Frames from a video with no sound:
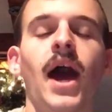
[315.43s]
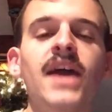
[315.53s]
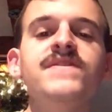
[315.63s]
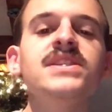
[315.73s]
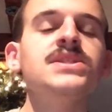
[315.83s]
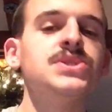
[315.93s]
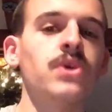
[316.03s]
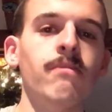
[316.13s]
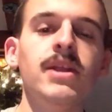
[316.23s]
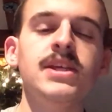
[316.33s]
I have seen
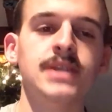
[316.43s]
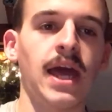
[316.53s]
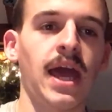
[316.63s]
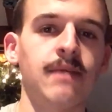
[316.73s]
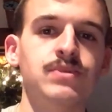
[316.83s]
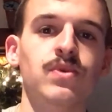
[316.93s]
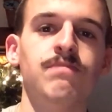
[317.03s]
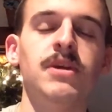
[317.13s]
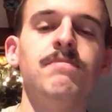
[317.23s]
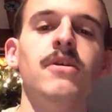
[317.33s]
so many times where
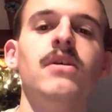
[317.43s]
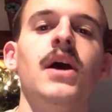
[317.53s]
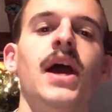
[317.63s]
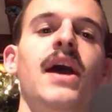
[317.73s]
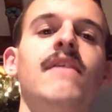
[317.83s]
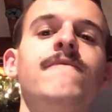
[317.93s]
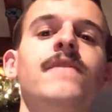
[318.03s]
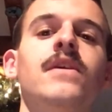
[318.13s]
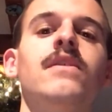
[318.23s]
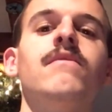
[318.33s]
people have
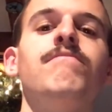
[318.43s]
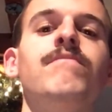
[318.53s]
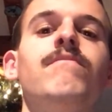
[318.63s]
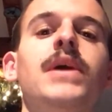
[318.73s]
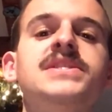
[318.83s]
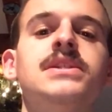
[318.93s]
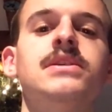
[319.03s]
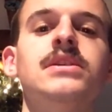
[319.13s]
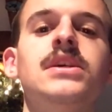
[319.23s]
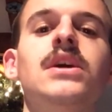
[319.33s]

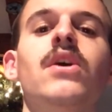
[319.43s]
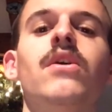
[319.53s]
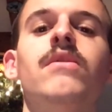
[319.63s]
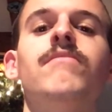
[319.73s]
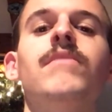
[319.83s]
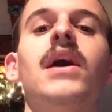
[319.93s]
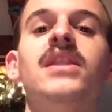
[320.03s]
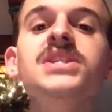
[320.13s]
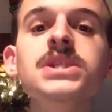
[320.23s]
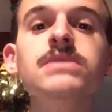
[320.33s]
basically,
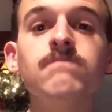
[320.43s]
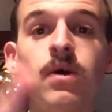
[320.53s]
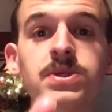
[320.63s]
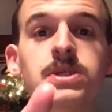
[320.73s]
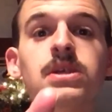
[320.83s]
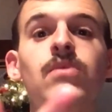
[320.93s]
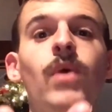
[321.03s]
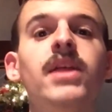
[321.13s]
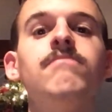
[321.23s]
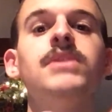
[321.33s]
and this is mostly
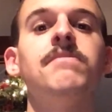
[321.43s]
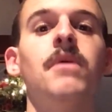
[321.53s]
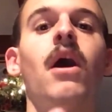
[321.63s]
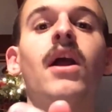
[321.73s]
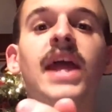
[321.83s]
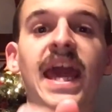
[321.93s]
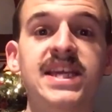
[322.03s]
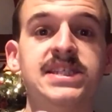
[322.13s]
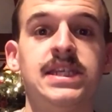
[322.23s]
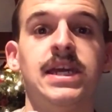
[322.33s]
when people are
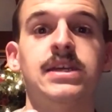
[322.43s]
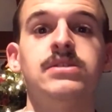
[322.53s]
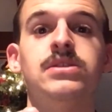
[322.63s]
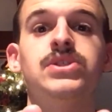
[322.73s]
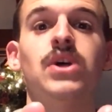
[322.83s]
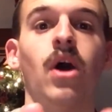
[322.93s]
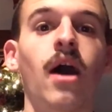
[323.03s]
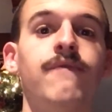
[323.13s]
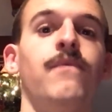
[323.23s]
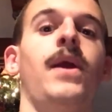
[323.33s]
exiting to
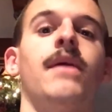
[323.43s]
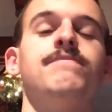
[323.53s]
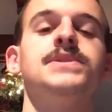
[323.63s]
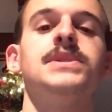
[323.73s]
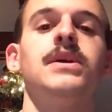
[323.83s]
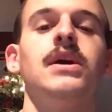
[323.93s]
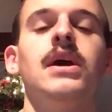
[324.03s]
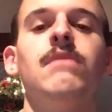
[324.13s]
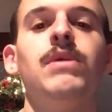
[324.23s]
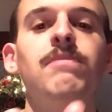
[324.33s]
off-ramps.
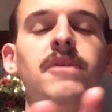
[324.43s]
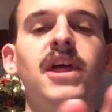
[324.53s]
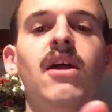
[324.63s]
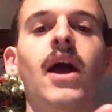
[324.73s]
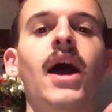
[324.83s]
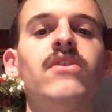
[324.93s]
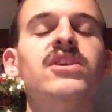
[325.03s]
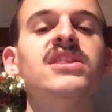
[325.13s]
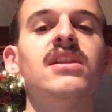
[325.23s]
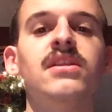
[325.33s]
People that are either
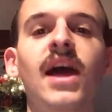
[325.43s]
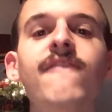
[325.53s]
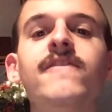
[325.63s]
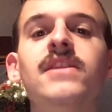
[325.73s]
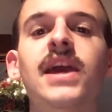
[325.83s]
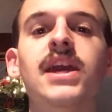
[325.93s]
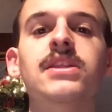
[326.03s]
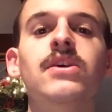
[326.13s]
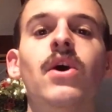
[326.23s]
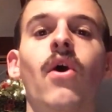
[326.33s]
in the left
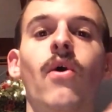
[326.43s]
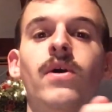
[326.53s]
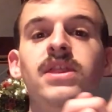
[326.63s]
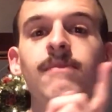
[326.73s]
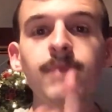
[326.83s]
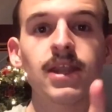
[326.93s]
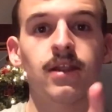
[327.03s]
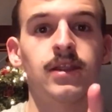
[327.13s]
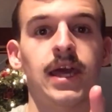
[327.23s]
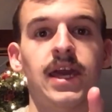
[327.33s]
lane or in the
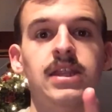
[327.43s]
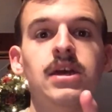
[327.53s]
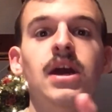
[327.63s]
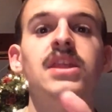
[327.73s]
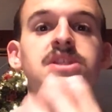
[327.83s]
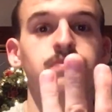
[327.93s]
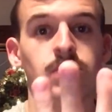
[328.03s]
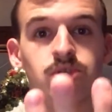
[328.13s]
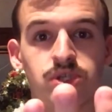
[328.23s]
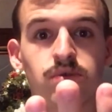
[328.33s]
middle lane, and this is
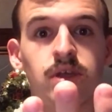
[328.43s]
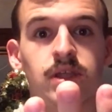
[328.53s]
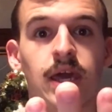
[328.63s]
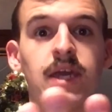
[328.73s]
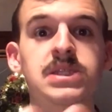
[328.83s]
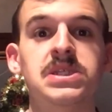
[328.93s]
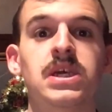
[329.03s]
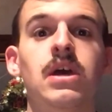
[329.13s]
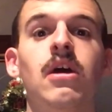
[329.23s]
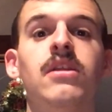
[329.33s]
when there's 3 lanes,
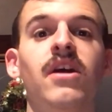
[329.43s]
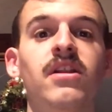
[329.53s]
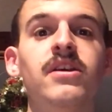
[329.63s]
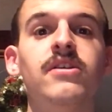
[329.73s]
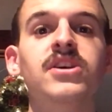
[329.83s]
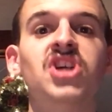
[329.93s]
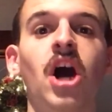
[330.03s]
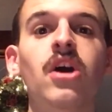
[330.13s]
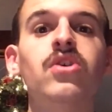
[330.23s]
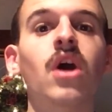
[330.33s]
they'll literally
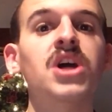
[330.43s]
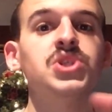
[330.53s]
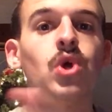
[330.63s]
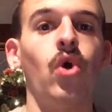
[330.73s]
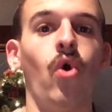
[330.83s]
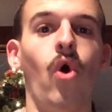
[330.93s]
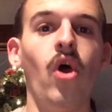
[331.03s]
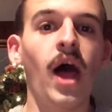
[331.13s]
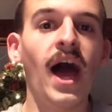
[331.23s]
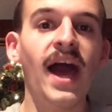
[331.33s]
cut across the
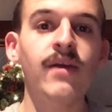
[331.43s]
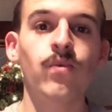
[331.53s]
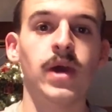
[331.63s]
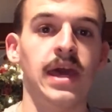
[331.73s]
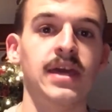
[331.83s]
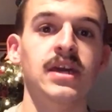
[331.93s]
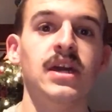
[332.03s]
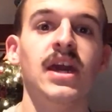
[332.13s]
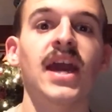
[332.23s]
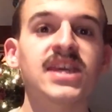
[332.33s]
whole highway
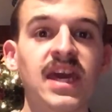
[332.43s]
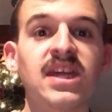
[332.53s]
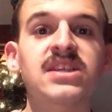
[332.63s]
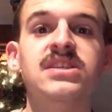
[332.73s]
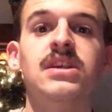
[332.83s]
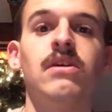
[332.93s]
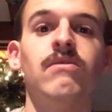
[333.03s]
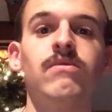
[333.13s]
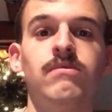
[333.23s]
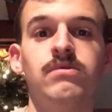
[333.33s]
and get into
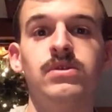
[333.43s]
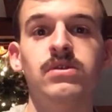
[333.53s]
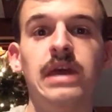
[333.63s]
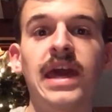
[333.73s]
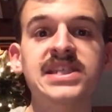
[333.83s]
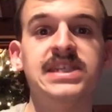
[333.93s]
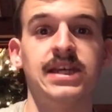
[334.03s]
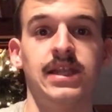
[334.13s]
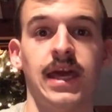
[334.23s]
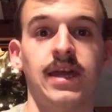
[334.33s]
the
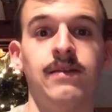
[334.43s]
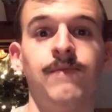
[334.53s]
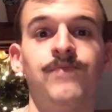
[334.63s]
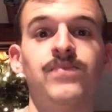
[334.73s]
exit lane.